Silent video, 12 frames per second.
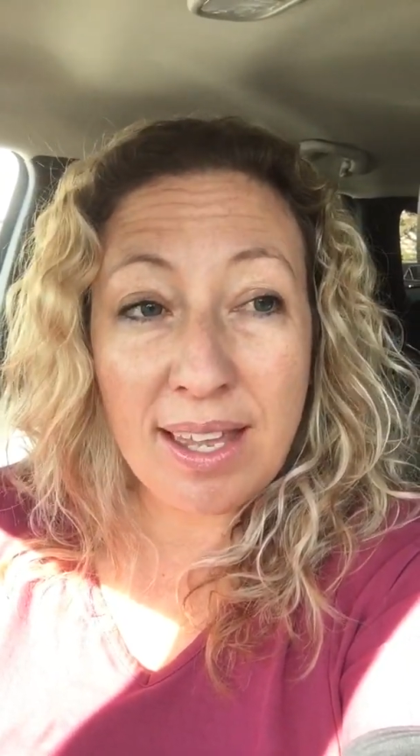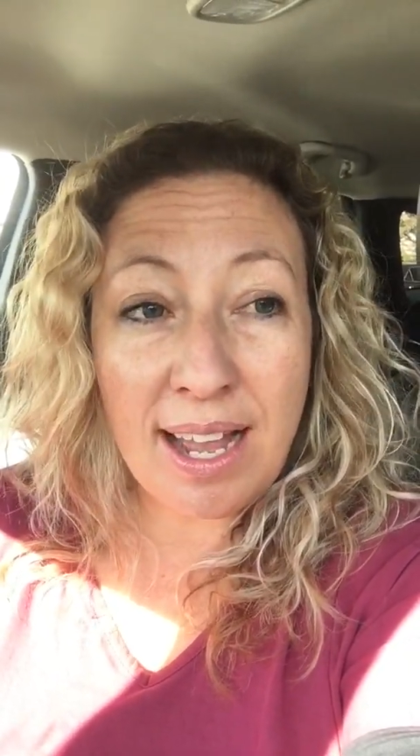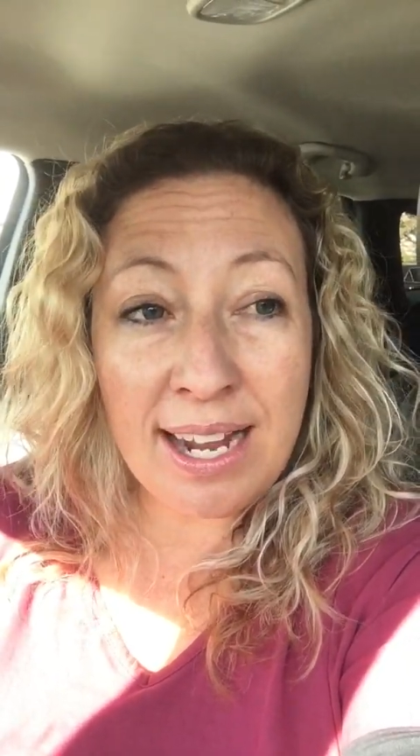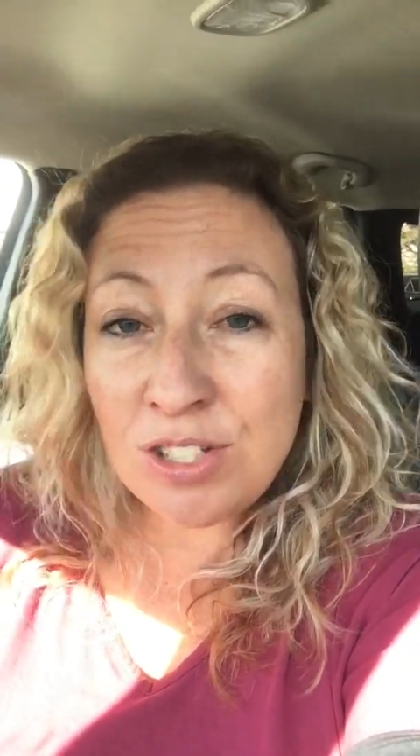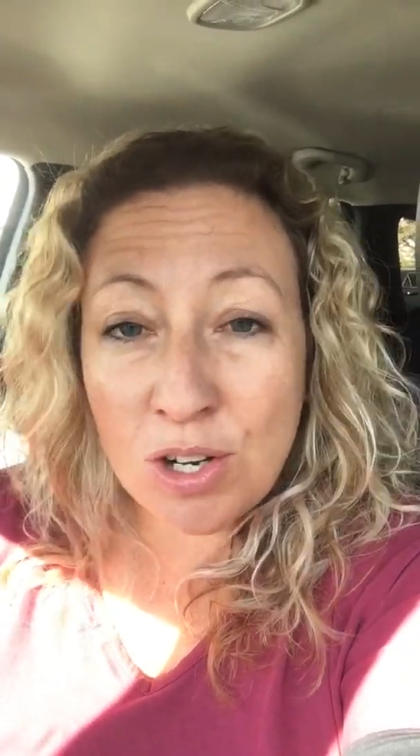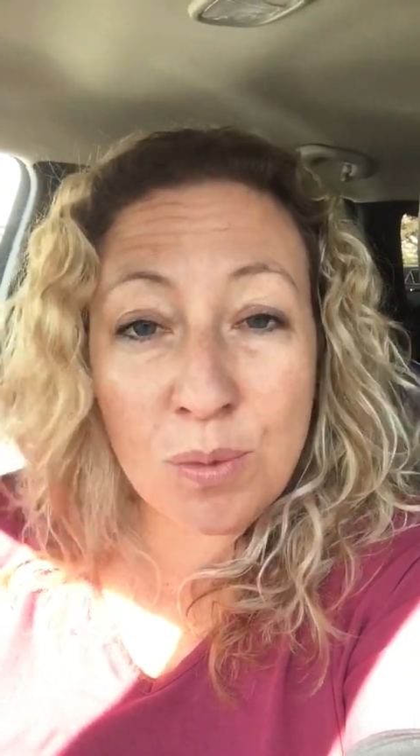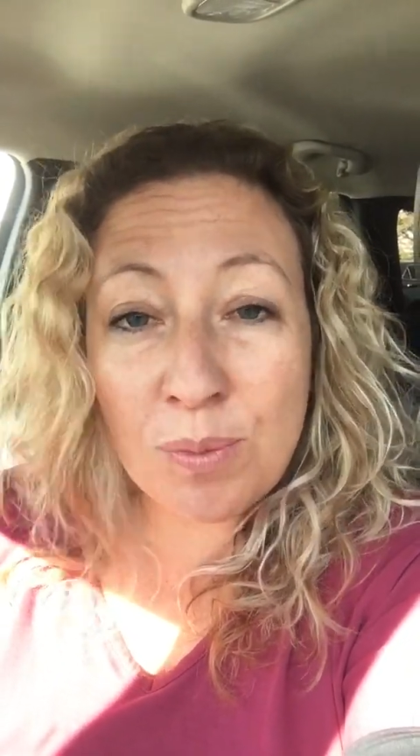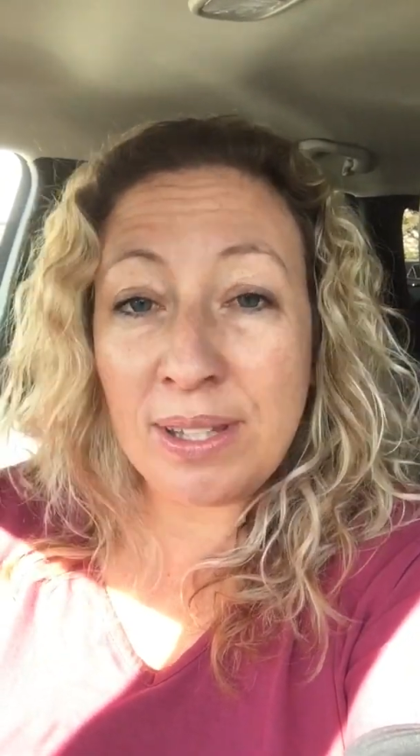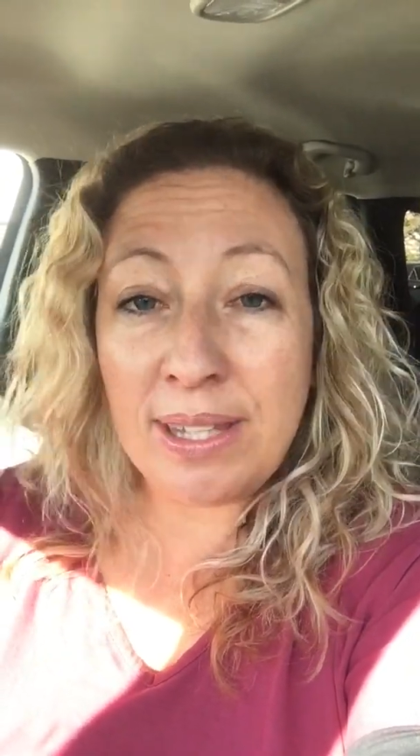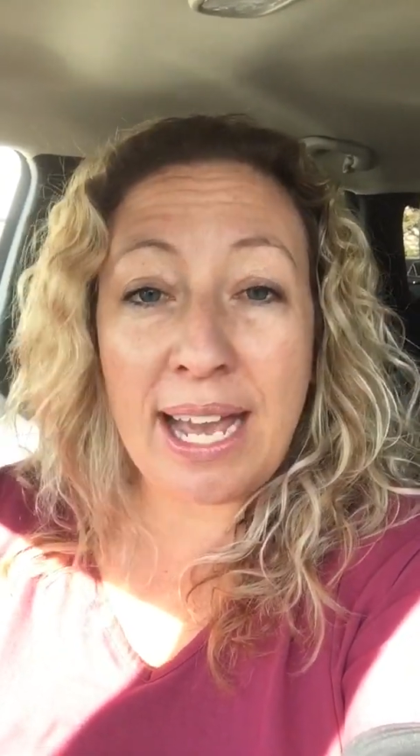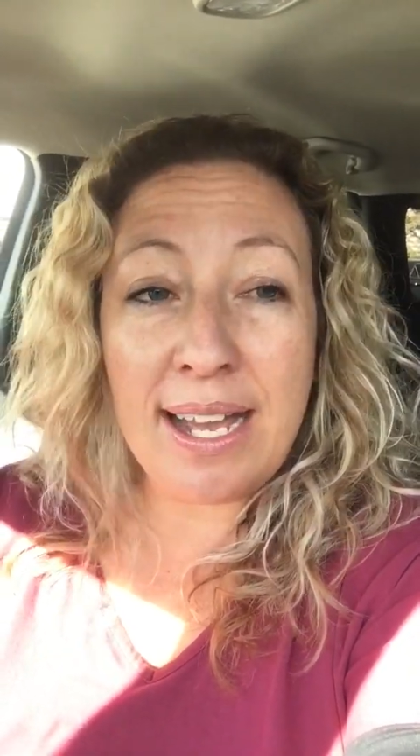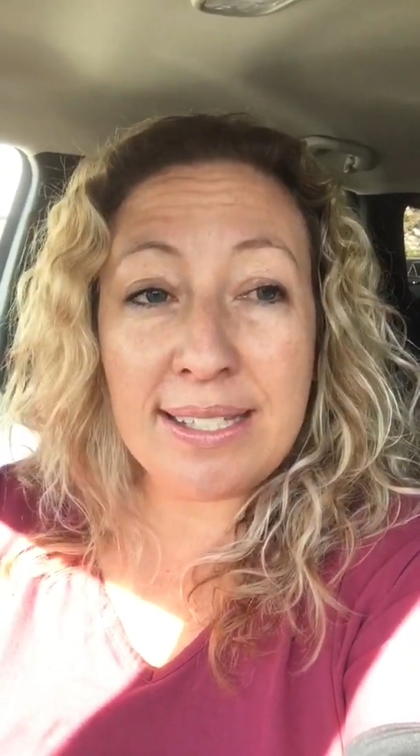I don't
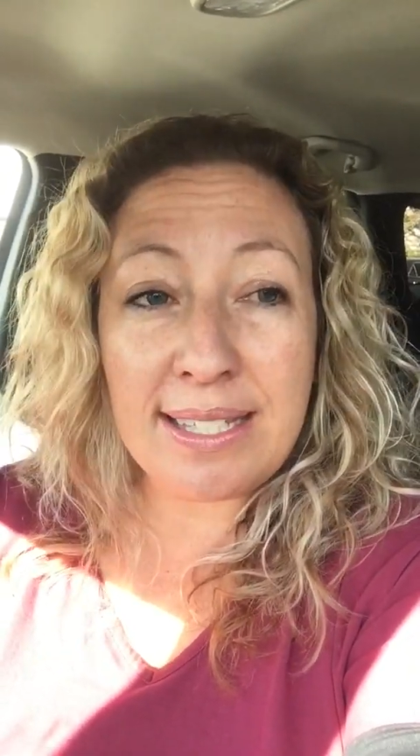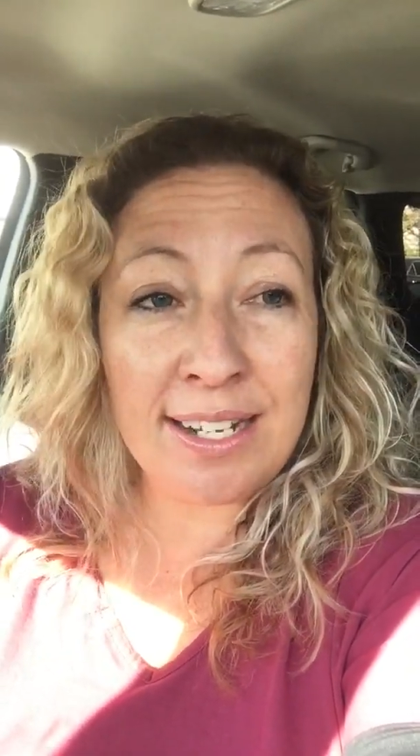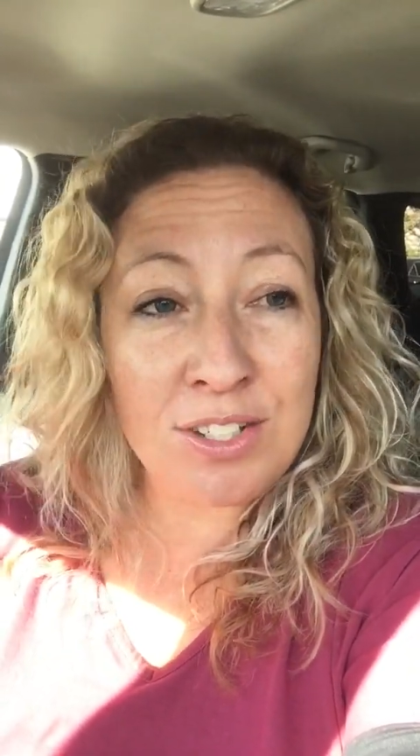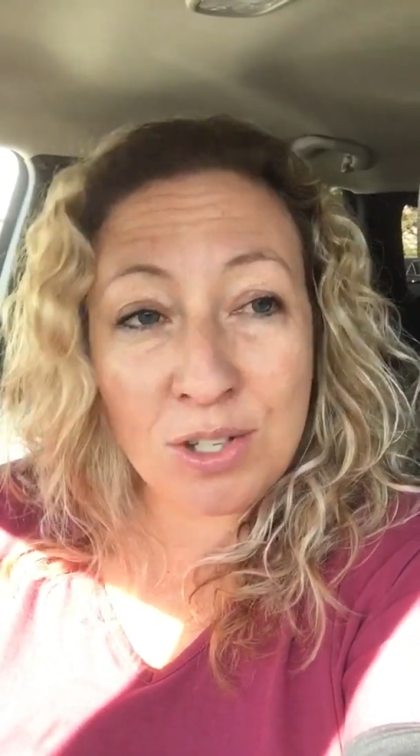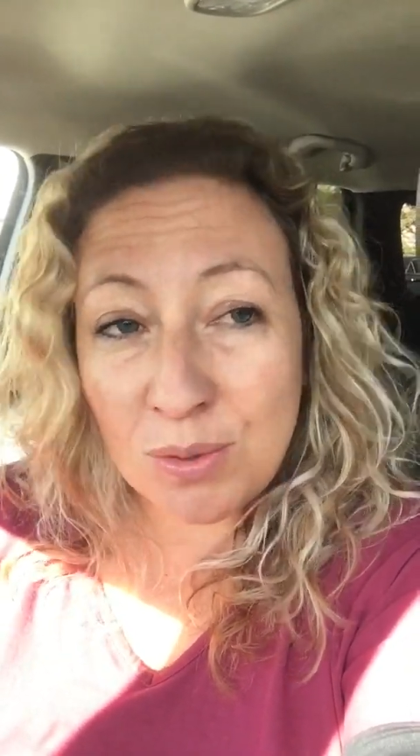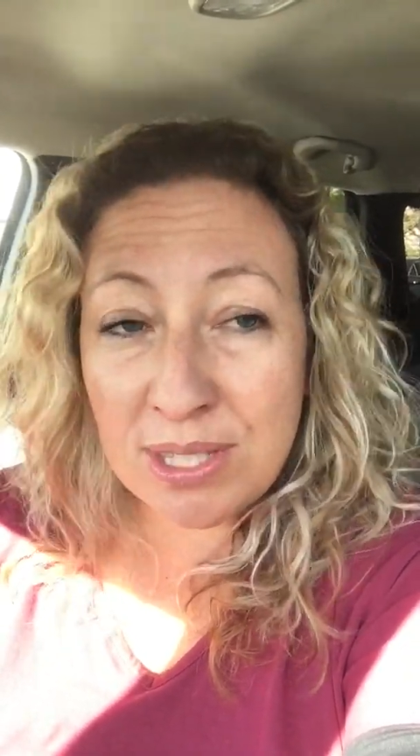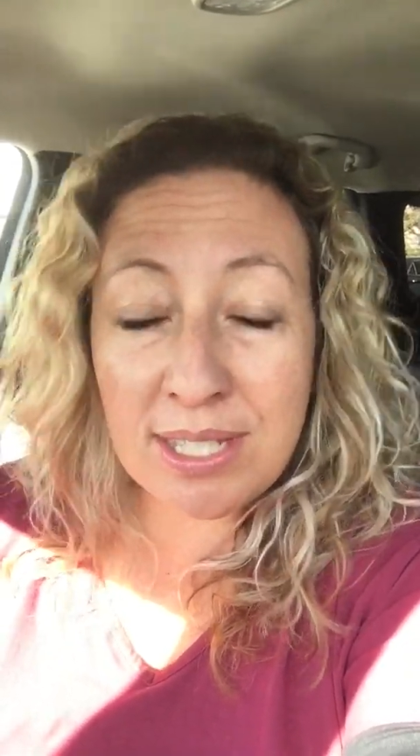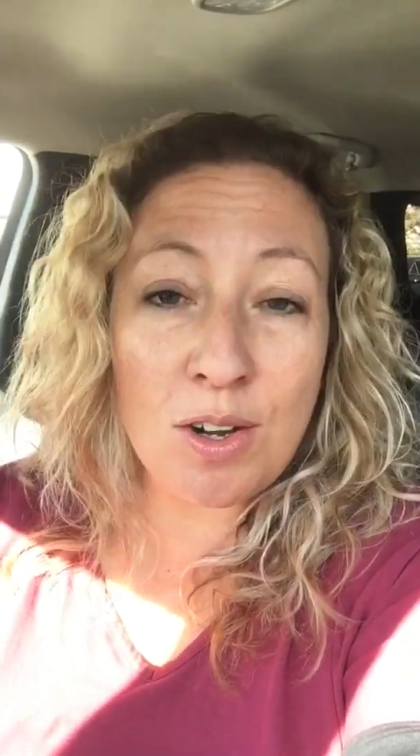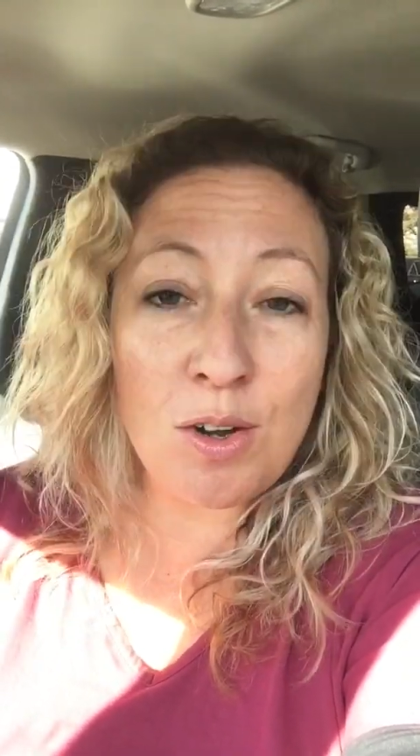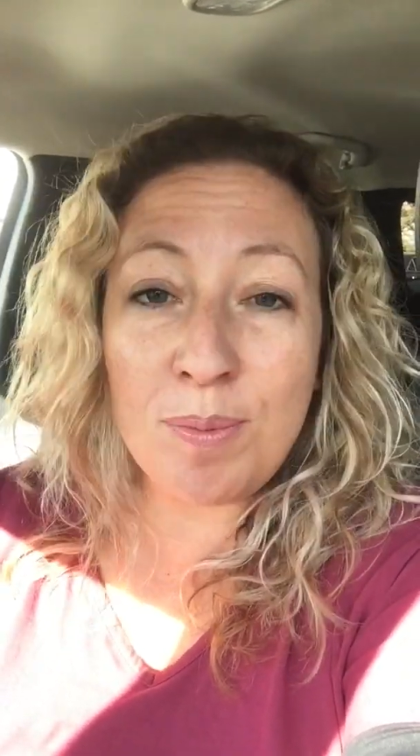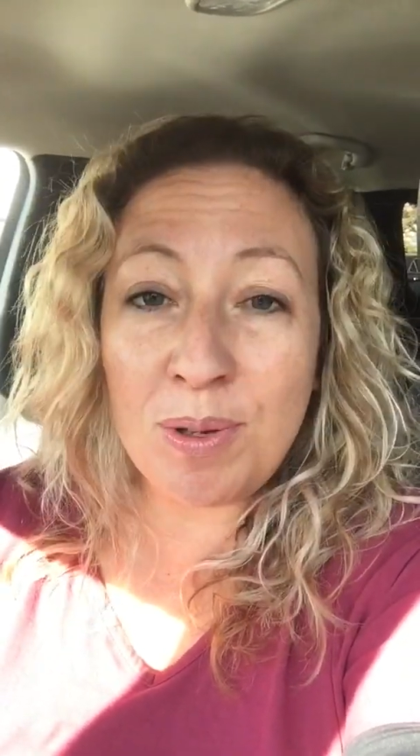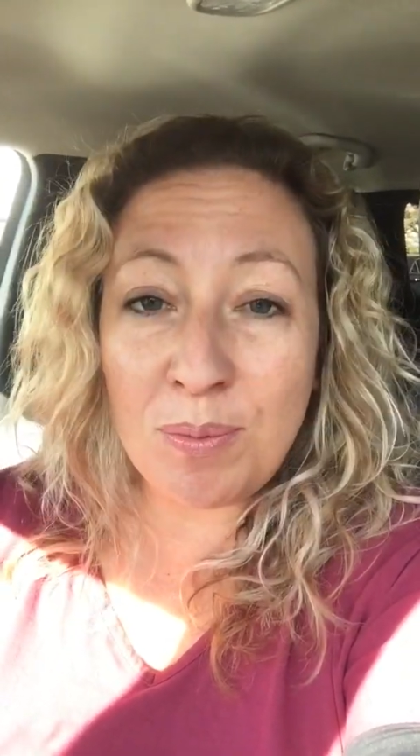relax. I don't sit home